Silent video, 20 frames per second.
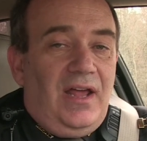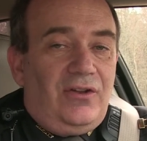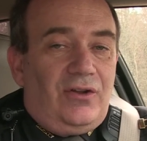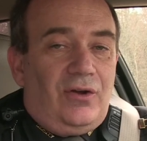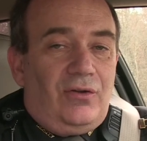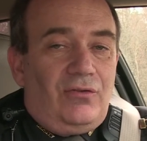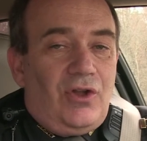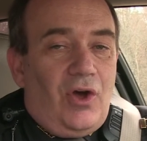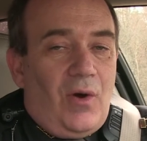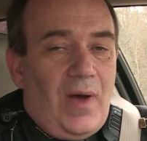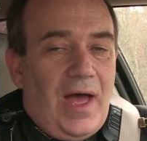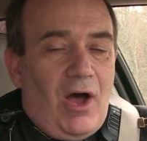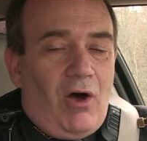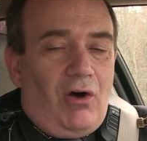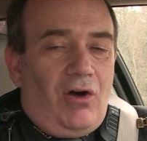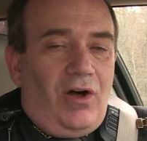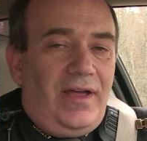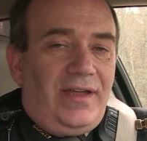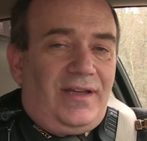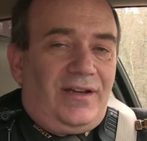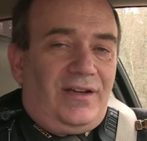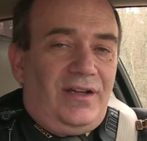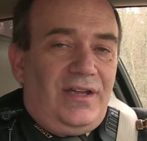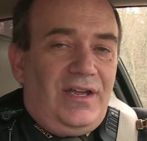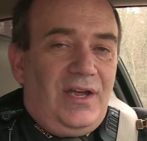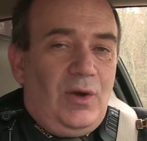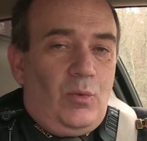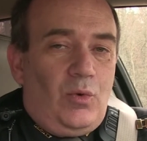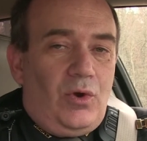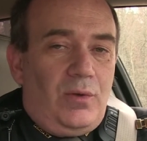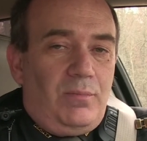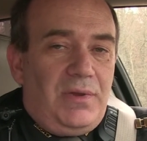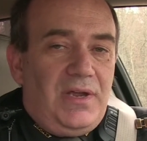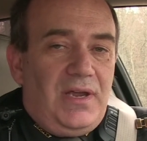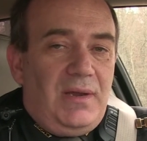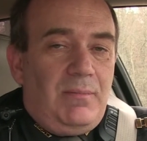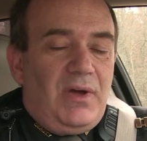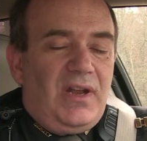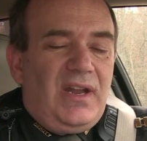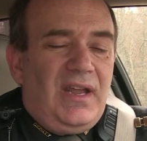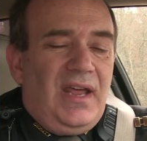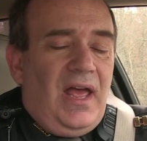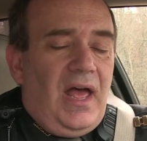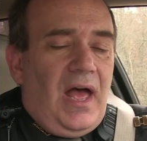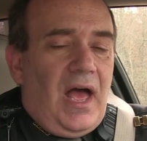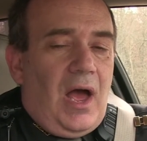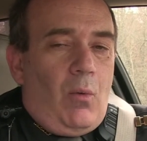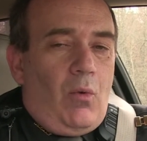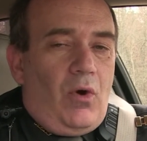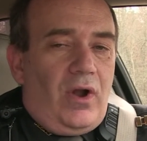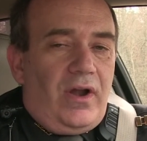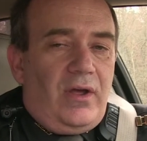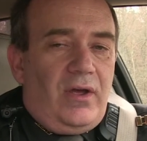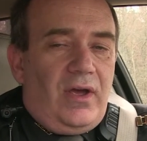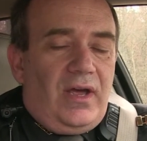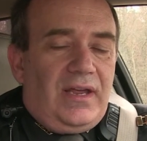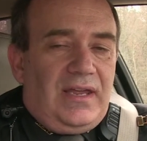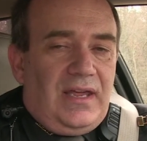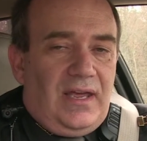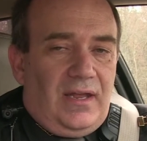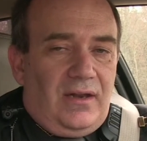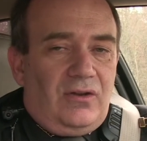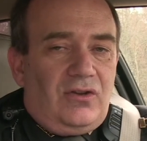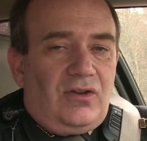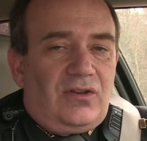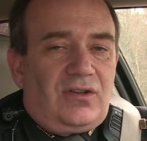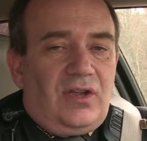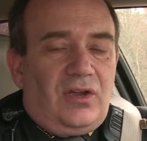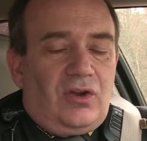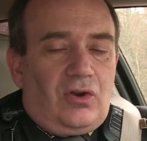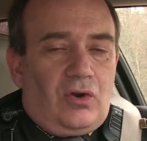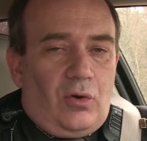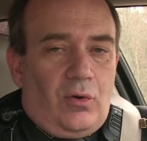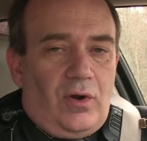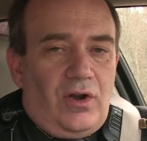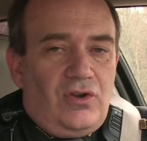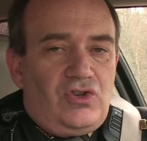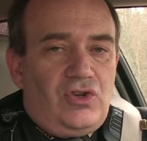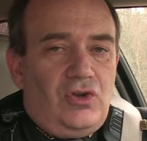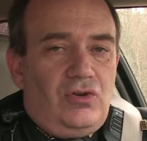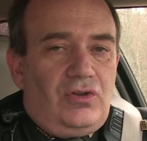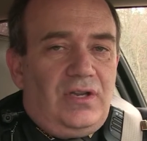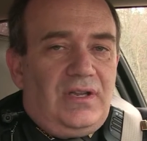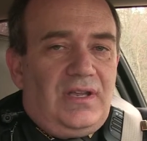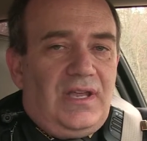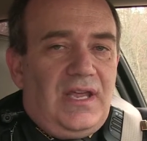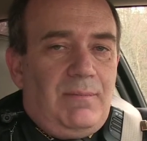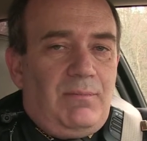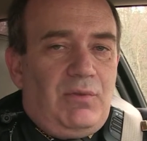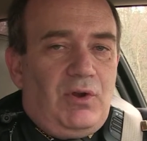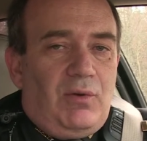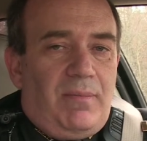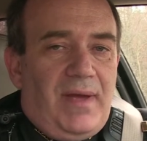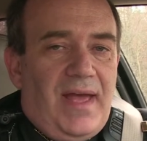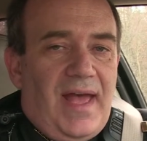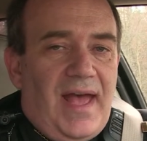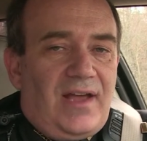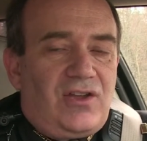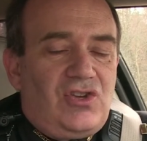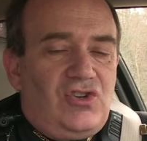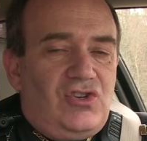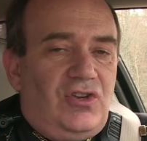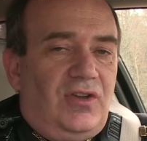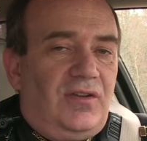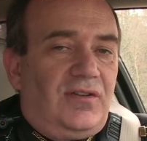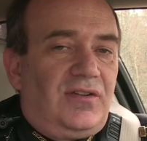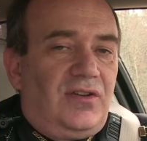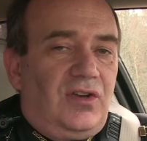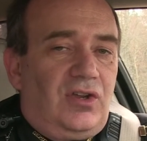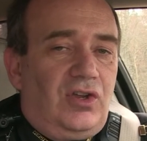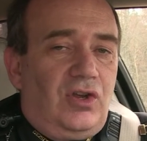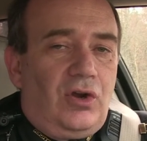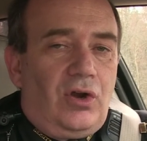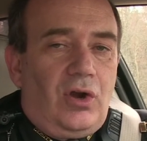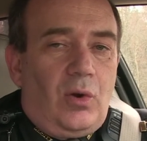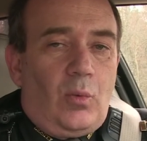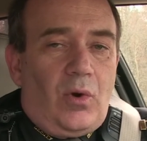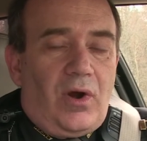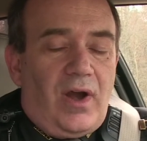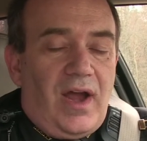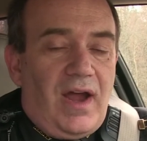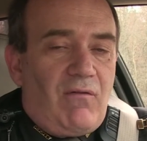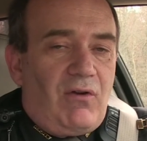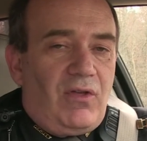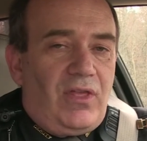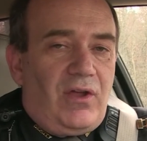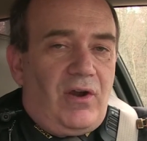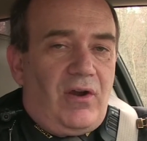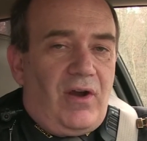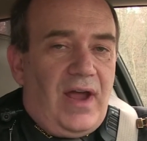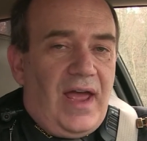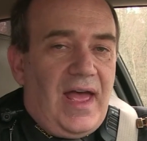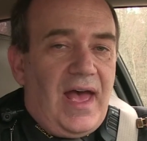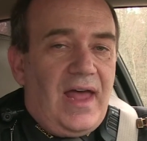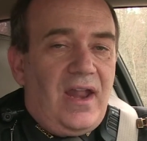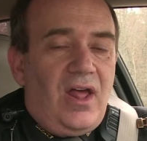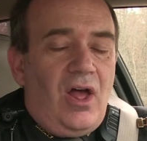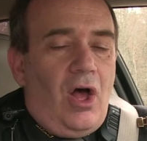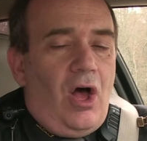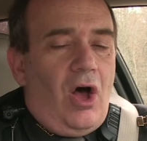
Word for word: Don't know how likely it would be, but I want to, again, just encourage you to keep your packages secure wherever they're at.